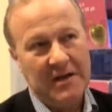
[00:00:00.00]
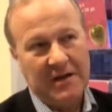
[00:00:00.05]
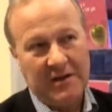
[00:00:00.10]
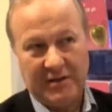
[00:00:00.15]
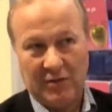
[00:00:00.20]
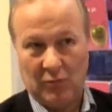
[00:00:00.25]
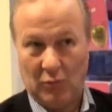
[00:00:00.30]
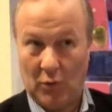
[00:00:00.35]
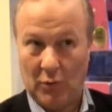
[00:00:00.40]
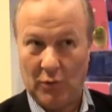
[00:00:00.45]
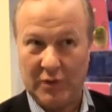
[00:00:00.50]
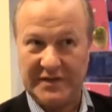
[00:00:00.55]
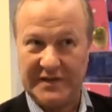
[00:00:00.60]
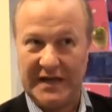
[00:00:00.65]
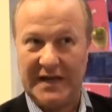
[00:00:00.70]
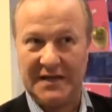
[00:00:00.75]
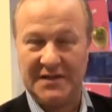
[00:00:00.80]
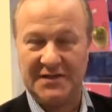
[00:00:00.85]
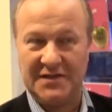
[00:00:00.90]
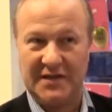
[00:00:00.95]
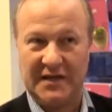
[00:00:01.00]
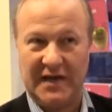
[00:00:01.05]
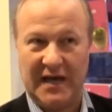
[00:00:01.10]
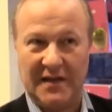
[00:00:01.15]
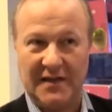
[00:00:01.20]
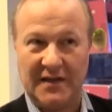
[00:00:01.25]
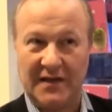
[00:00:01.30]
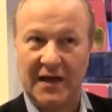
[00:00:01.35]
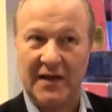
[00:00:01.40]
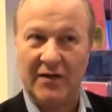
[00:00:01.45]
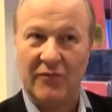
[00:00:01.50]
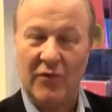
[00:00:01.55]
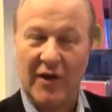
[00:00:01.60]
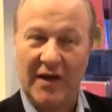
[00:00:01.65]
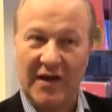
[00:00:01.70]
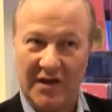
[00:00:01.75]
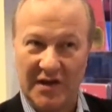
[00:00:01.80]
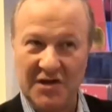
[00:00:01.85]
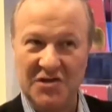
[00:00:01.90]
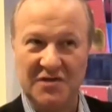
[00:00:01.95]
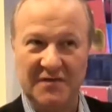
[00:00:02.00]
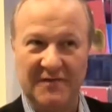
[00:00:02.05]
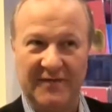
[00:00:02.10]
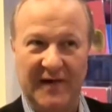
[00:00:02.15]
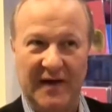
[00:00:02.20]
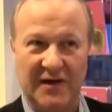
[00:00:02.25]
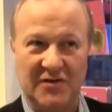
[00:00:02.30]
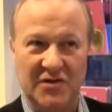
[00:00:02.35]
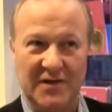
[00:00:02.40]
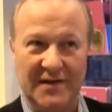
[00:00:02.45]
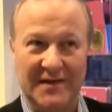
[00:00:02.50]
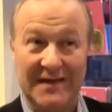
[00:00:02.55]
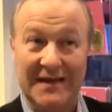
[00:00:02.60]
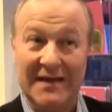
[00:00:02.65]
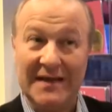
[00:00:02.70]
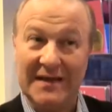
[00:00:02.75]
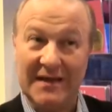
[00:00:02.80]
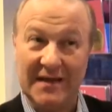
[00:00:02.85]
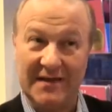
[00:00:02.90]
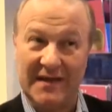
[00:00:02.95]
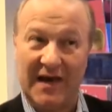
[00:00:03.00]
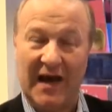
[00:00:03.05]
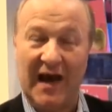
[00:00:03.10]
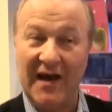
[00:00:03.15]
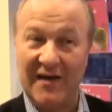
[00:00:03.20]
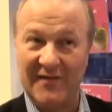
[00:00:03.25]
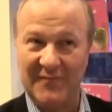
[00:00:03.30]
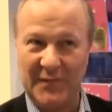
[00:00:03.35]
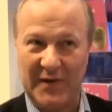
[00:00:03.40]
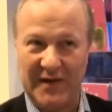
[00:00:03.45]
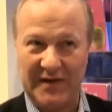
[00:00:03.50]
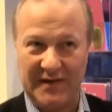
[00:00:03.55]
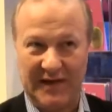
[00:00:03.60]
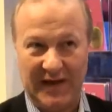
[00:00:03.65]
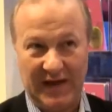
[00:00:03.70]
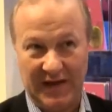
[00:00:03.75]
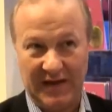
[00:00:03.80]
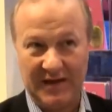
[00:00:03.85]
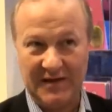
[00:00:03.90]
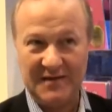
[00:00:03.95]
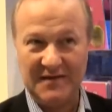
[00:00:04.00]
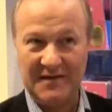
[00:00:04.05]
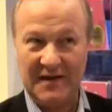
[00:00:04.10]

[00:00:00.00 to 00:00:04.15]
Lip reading: So what we tend to get, the kind of recognition factor is, yes, I've been there,